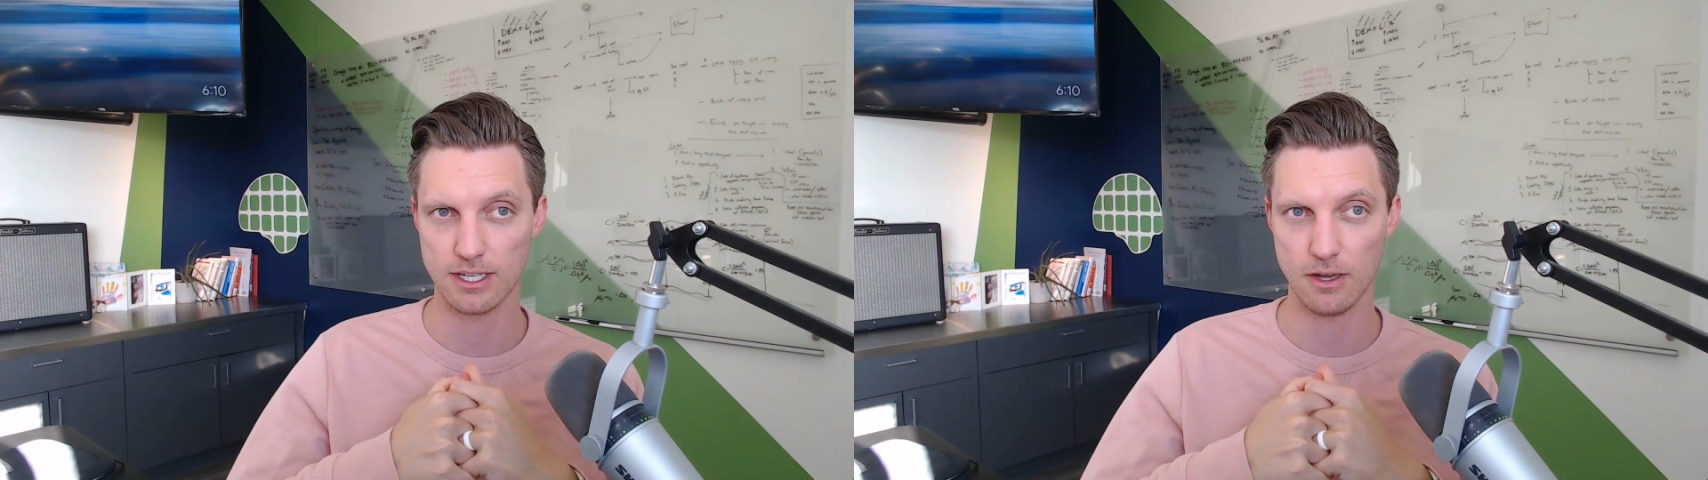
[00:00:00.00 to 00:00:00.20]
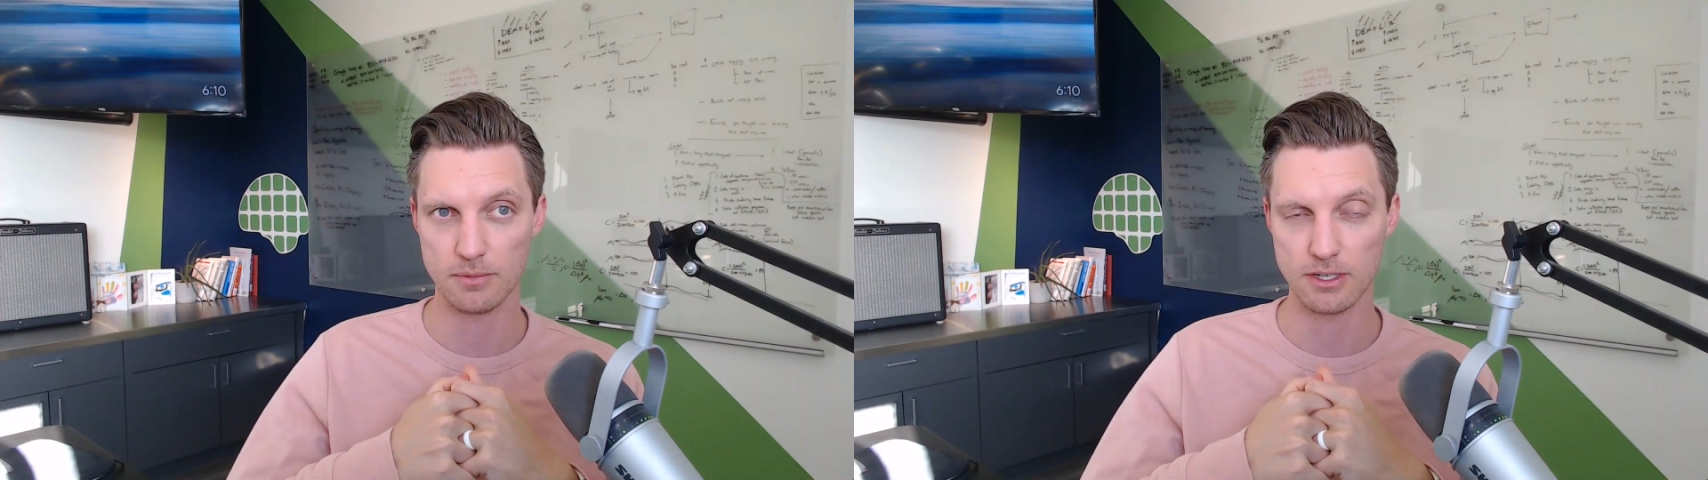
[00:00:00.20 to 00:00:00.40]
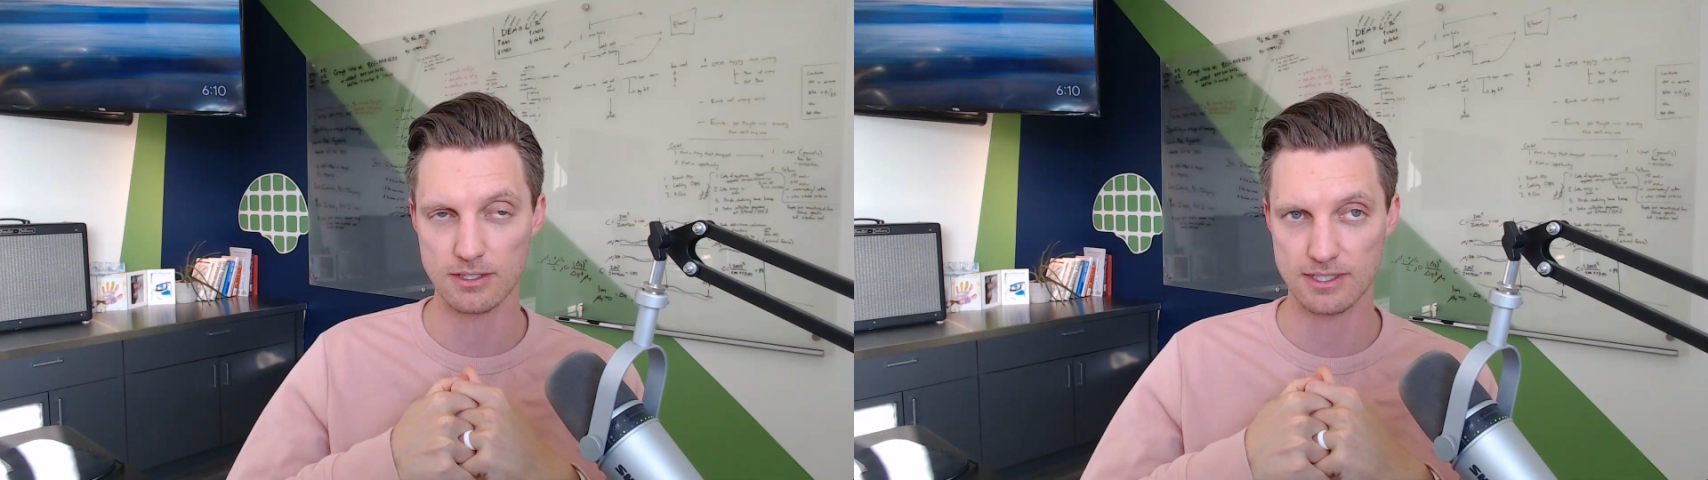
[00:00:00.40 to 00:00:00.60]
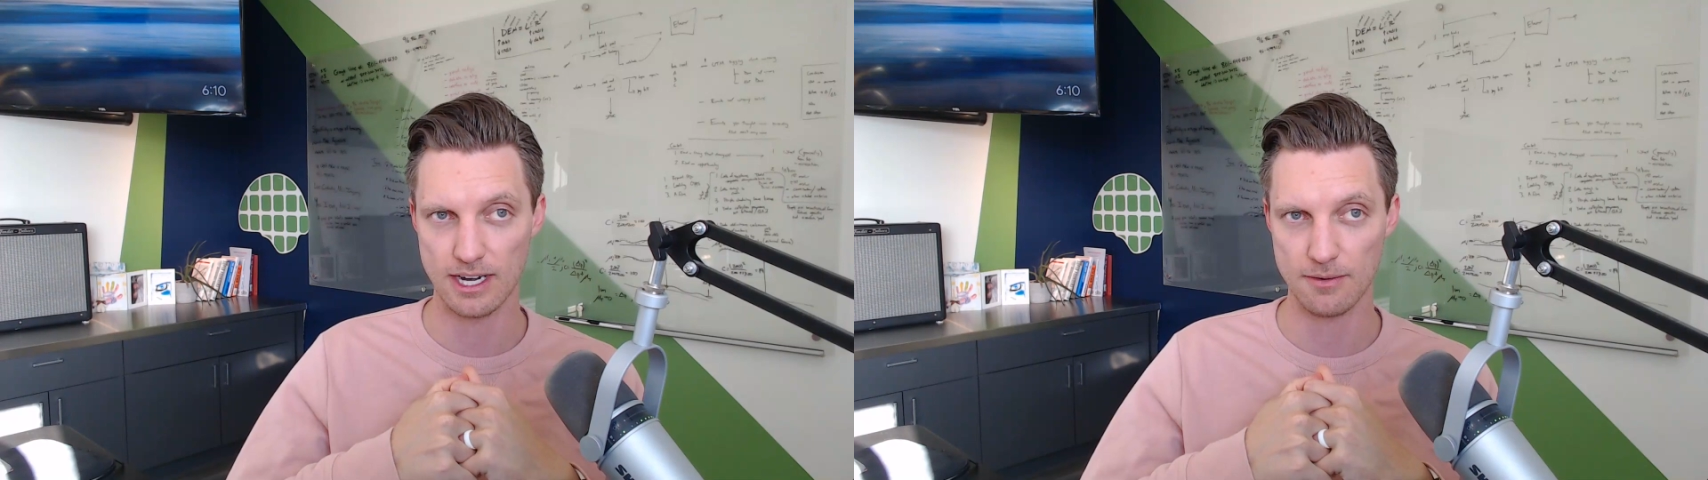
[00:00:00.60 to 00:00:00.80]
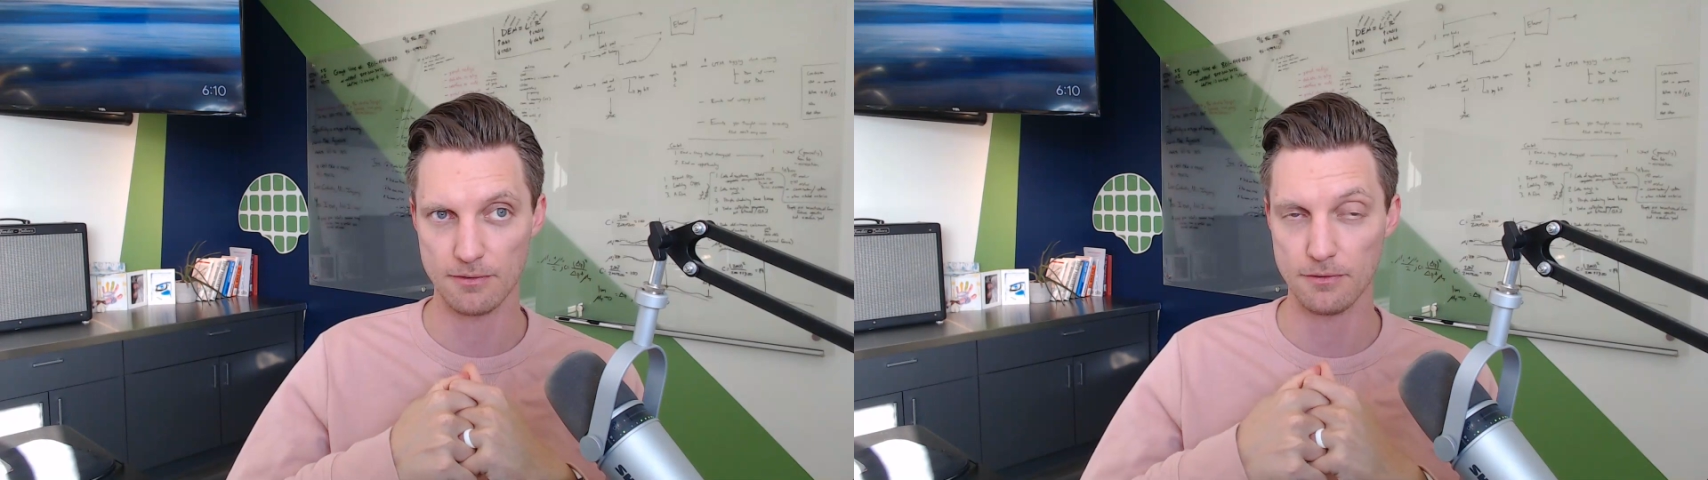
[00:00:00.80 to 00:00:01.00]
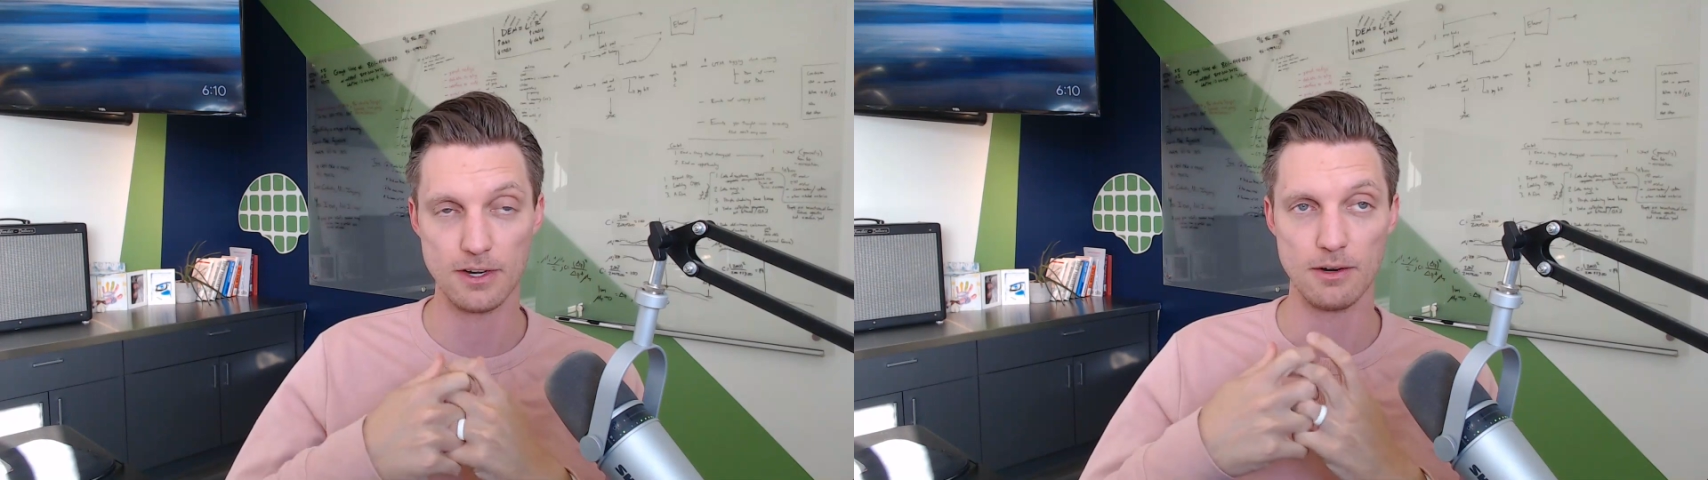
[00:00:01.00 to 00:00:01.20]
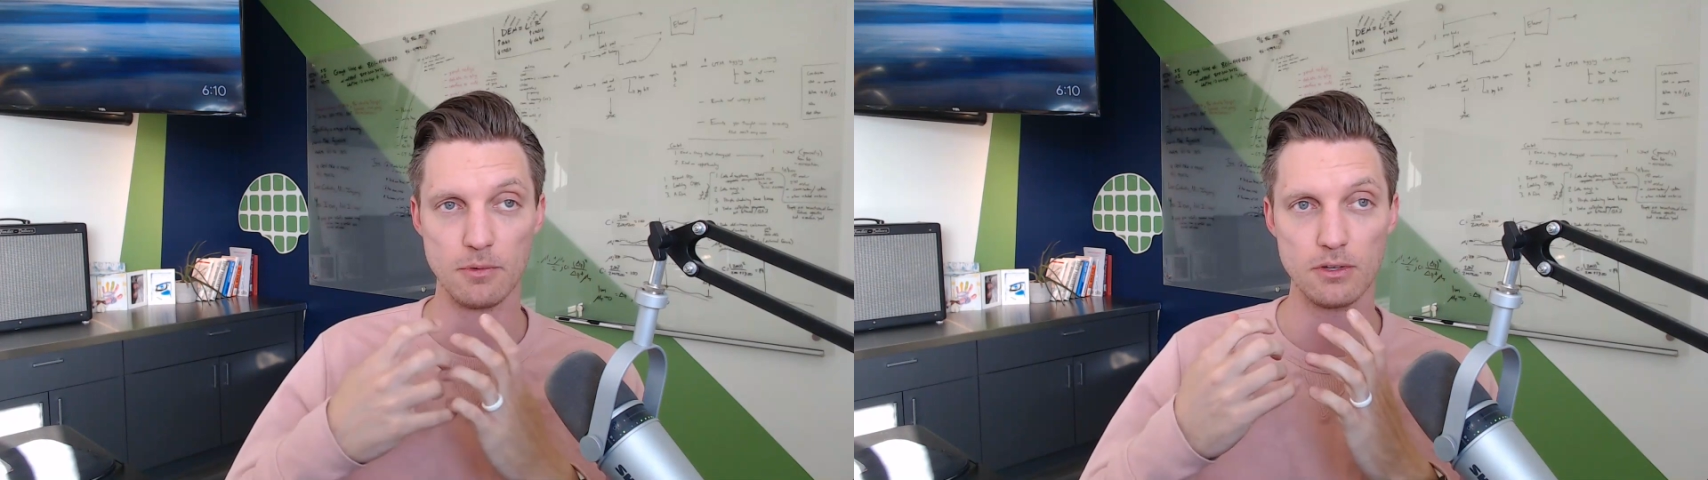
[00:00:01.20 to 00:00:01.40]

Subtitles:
to help you get set up for free.